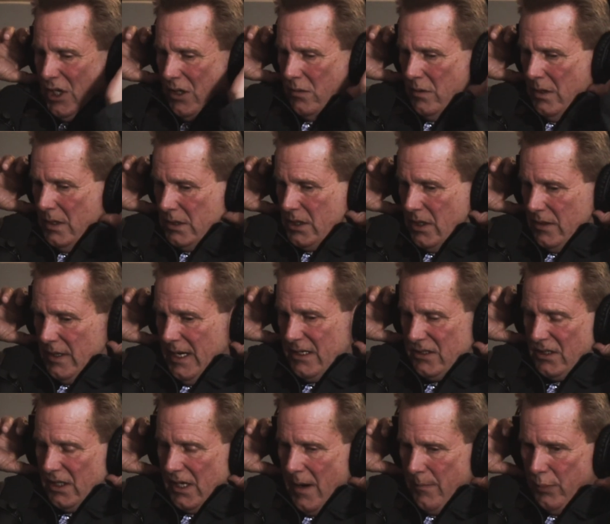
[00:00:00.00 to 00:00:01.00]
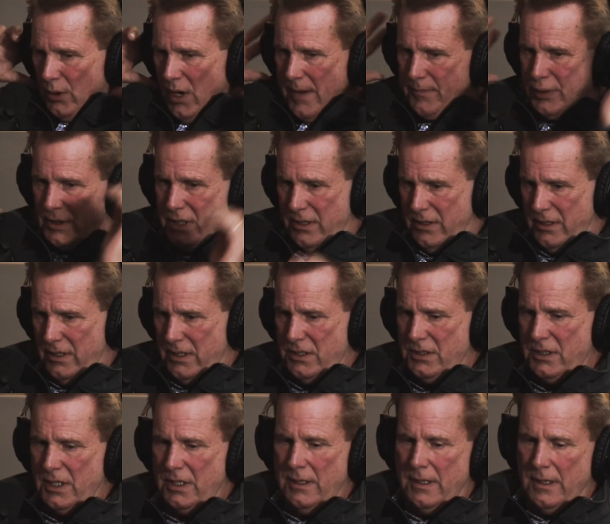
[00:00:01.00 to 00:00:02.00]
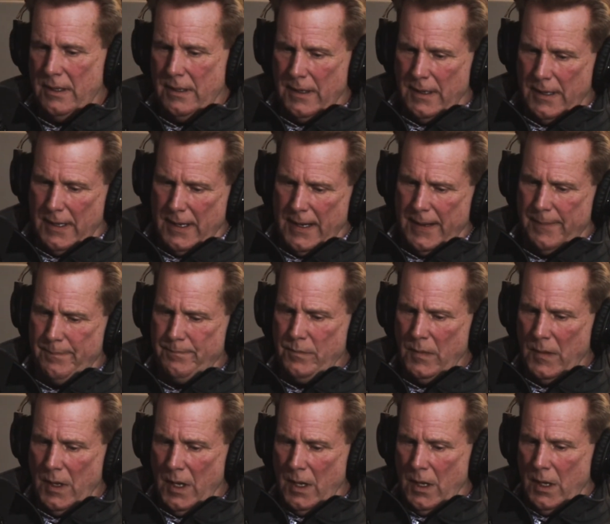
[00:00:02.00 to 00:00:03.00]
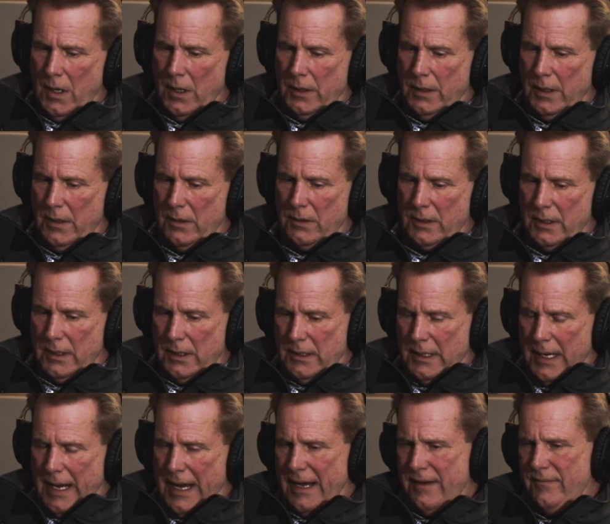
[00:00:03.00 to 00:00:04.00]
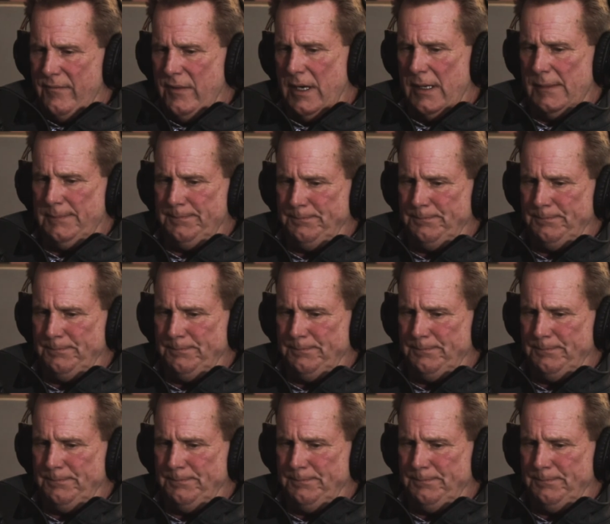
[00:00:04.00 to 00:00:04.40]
So there's a couple opportunities. You have